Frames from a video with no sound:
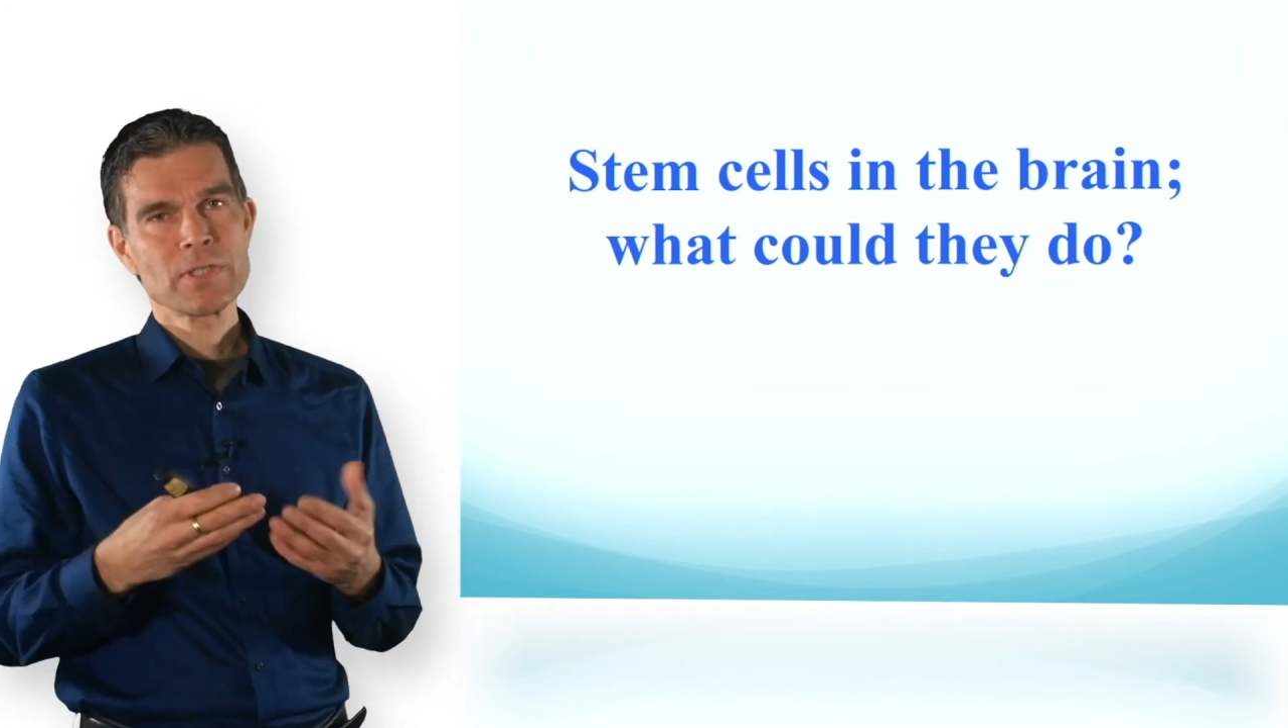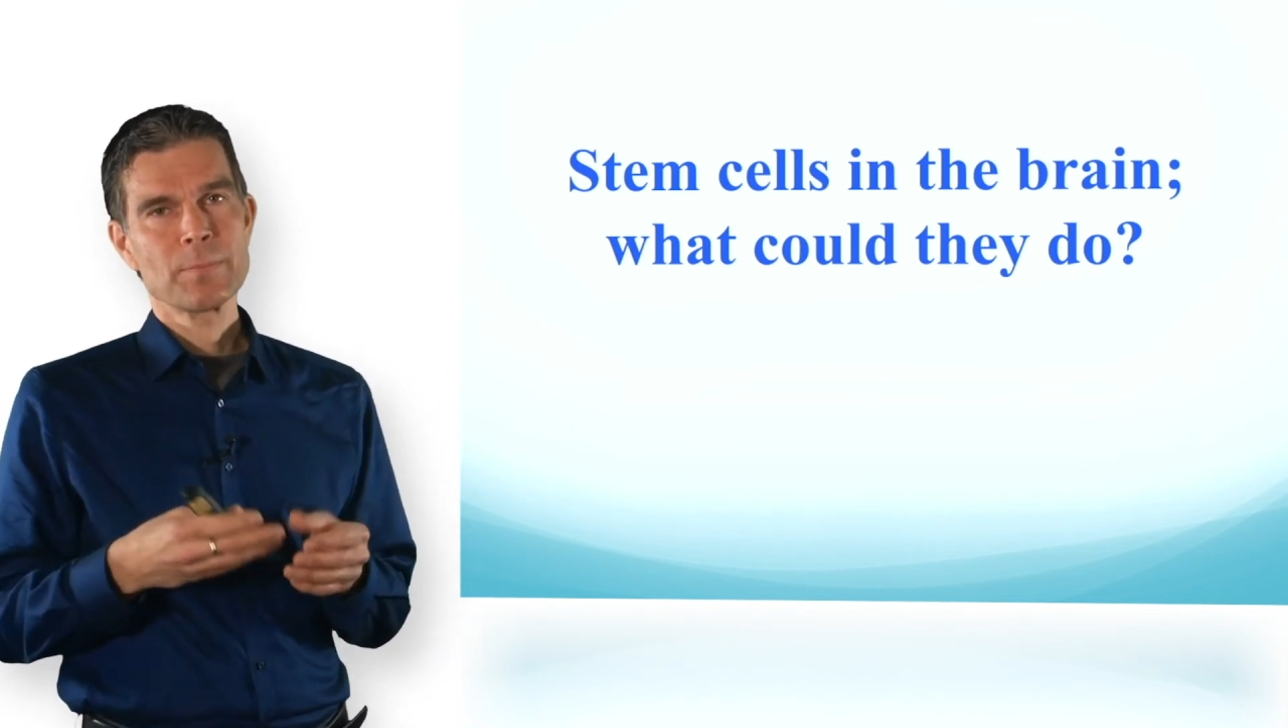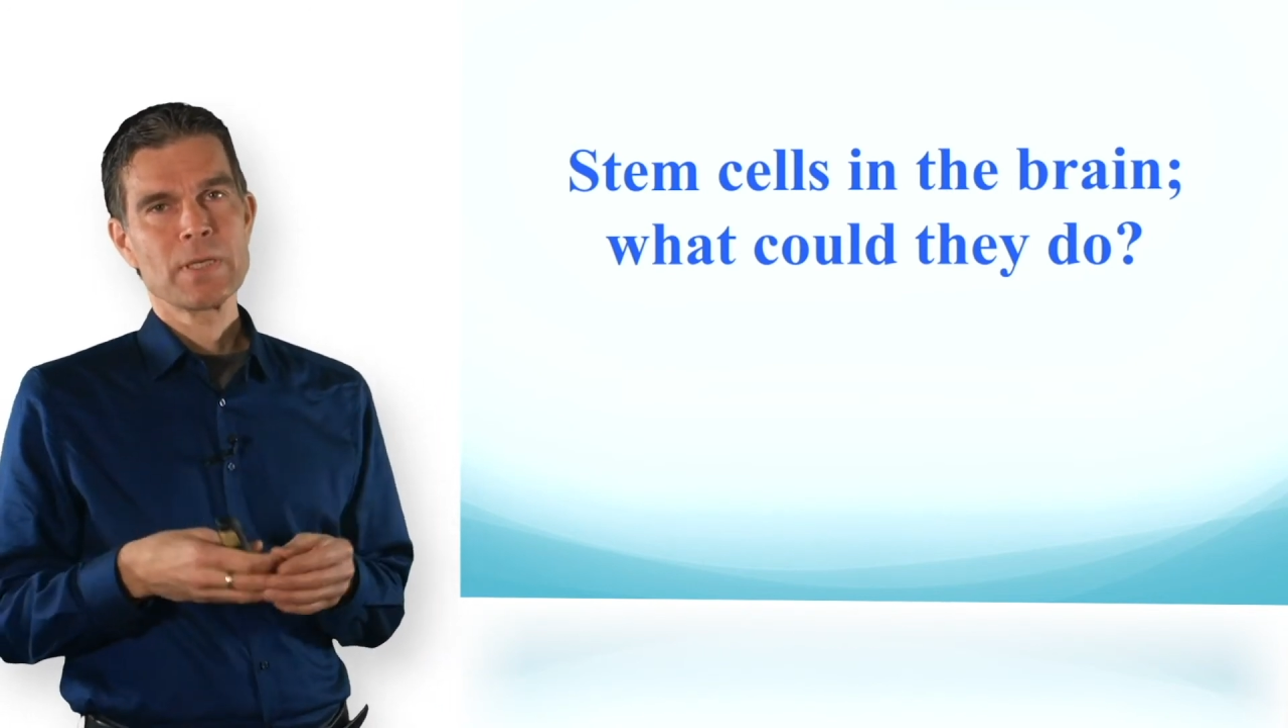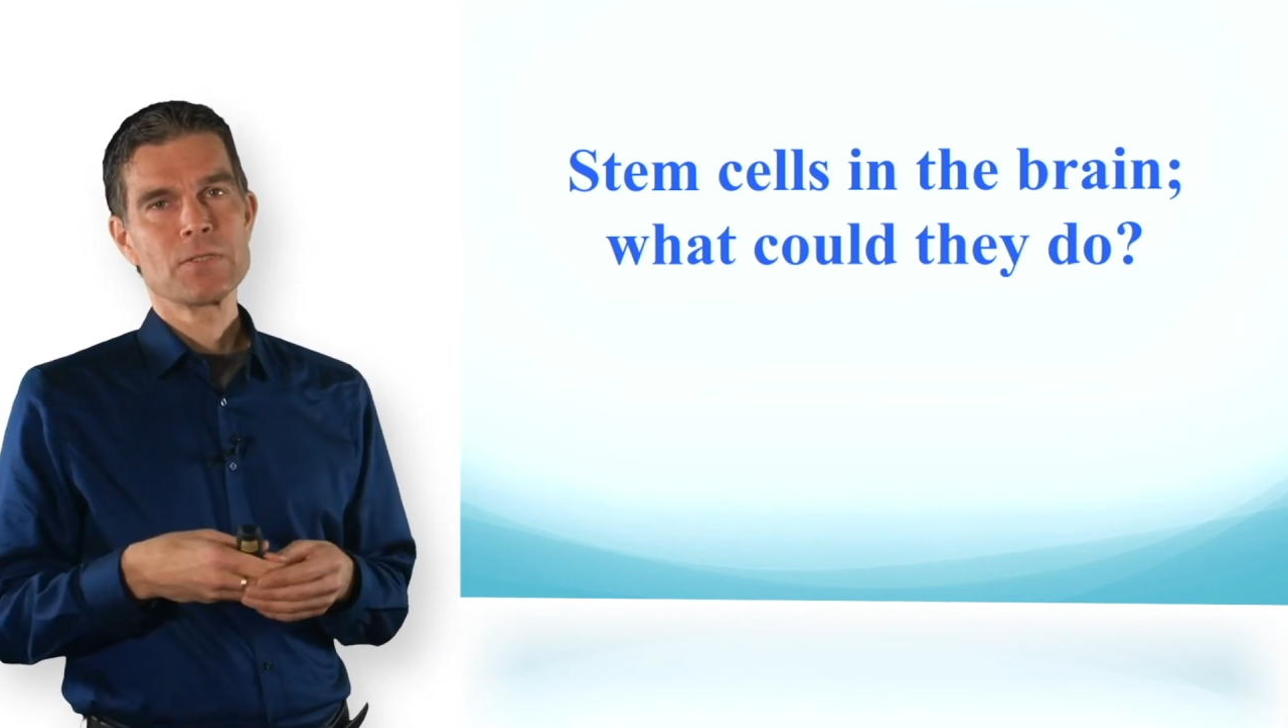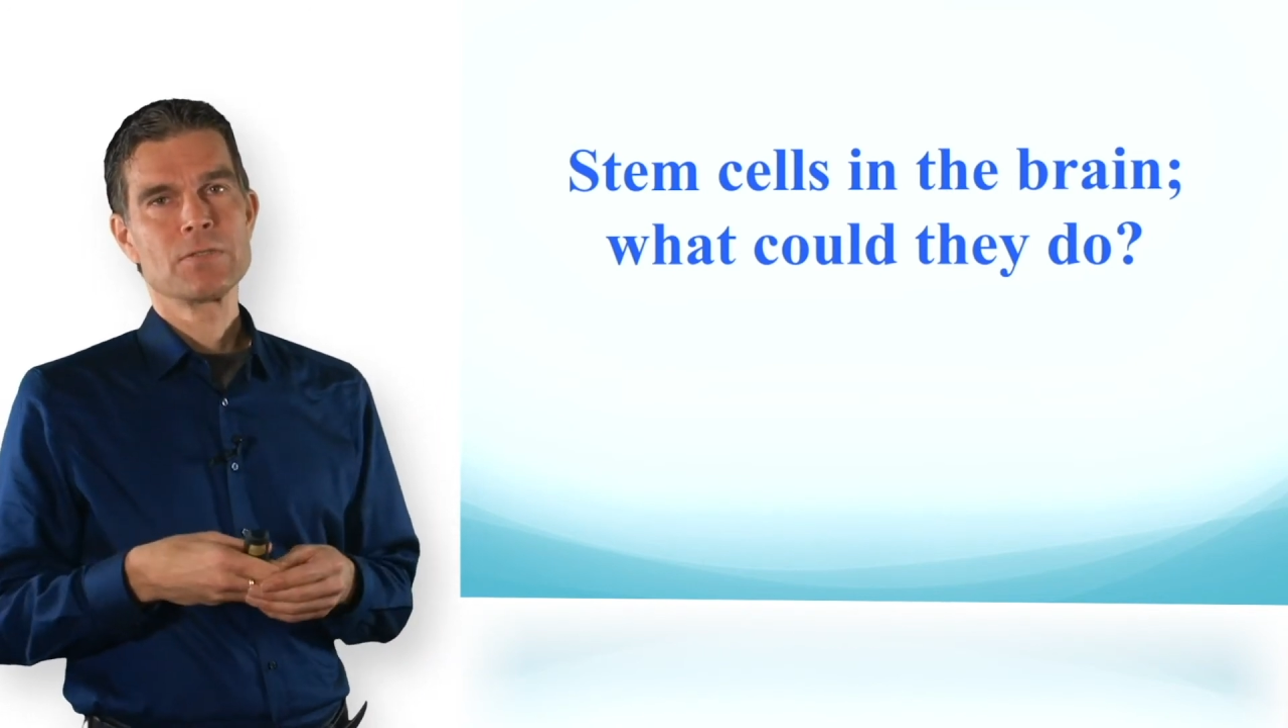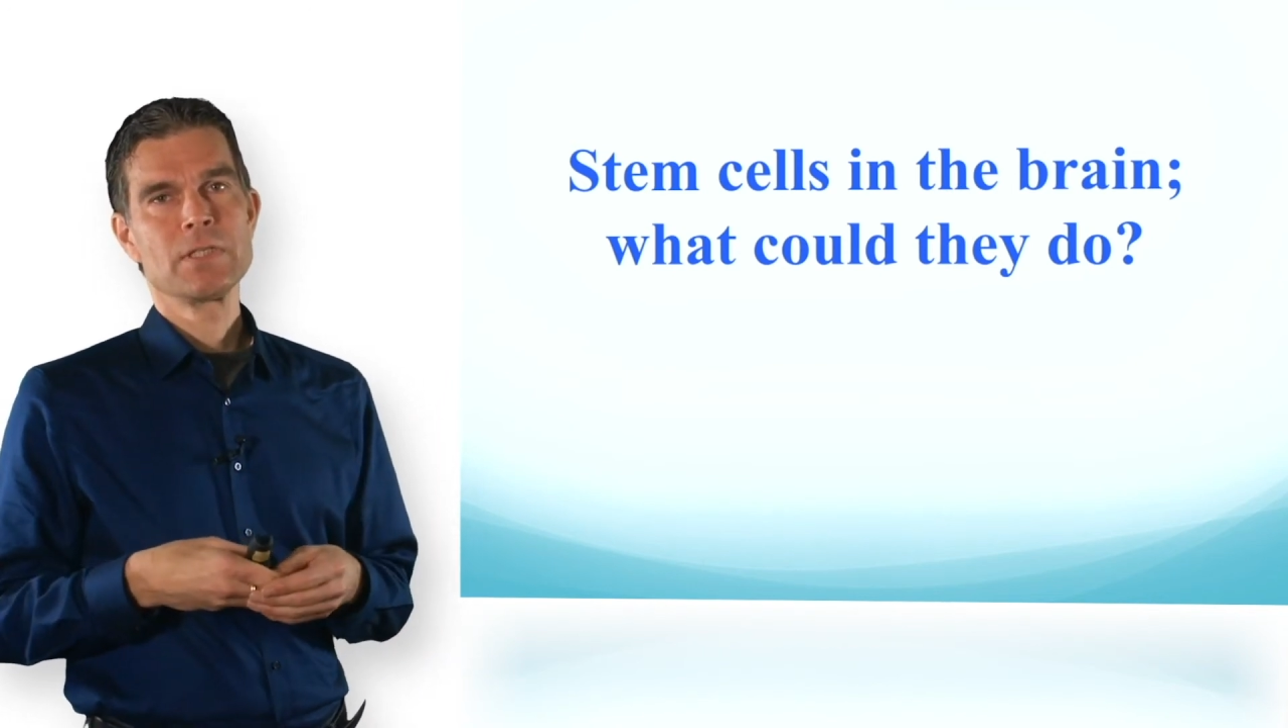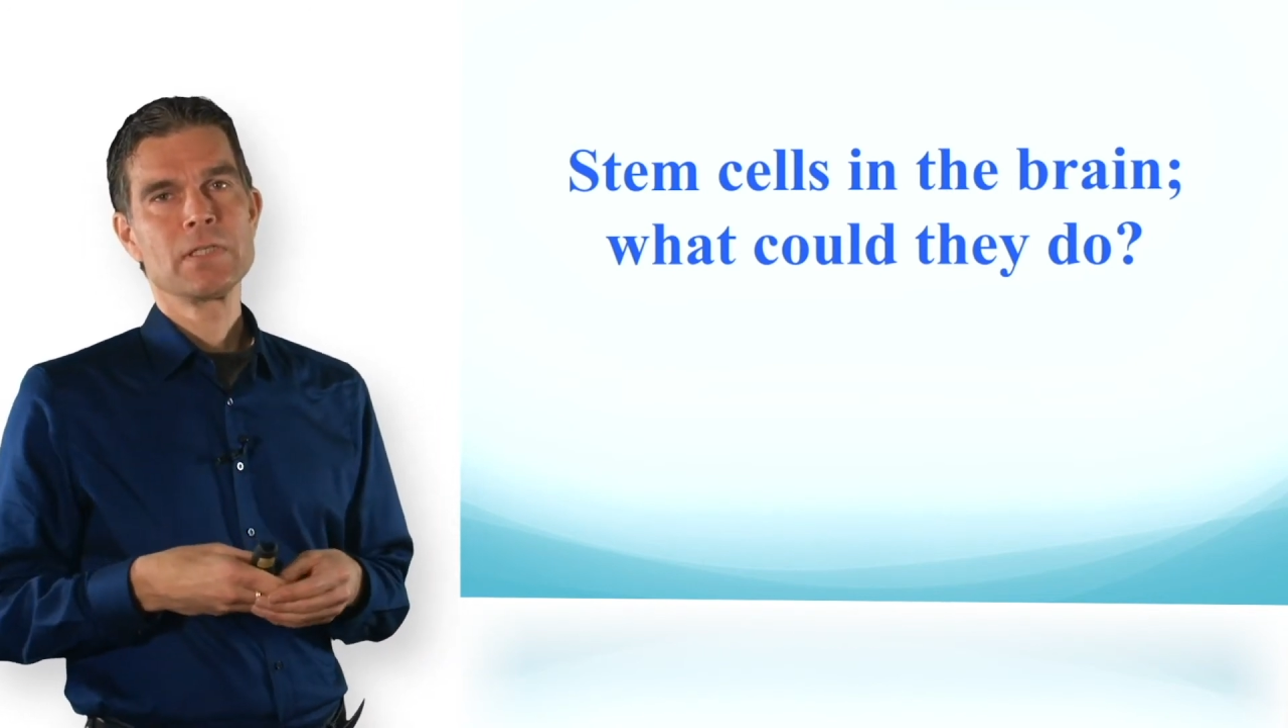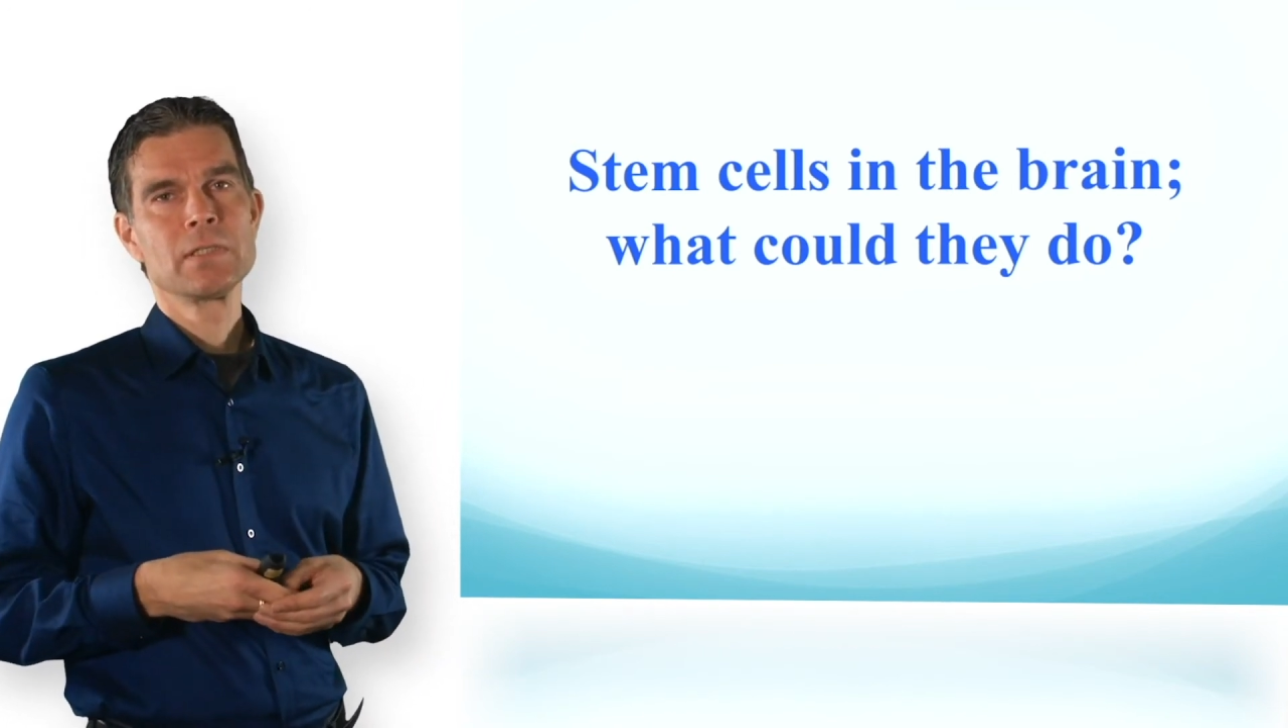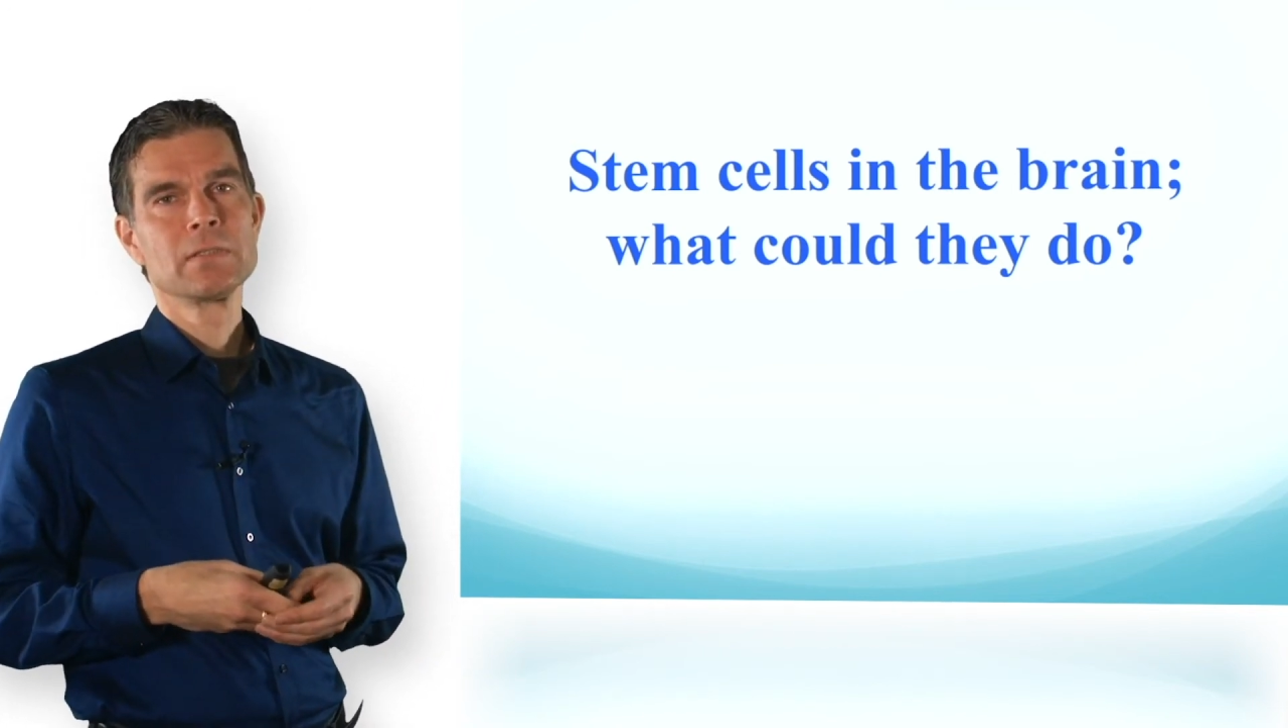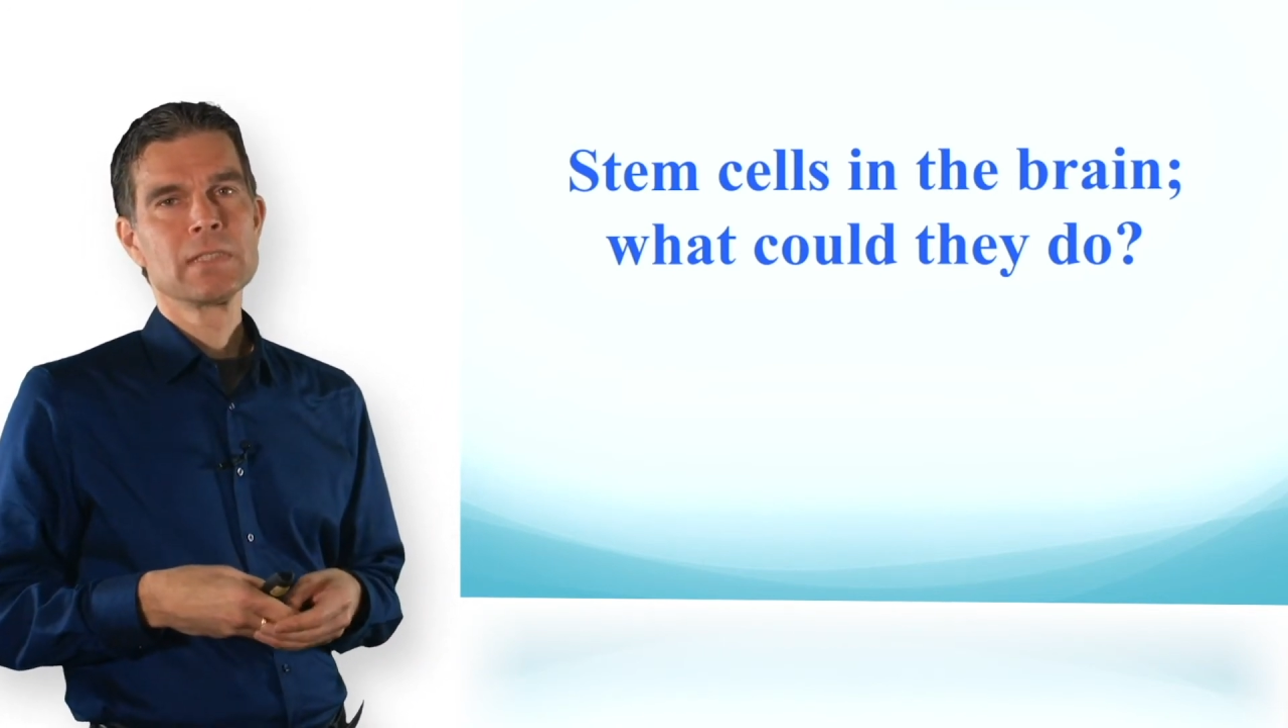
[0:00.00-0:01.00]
capacity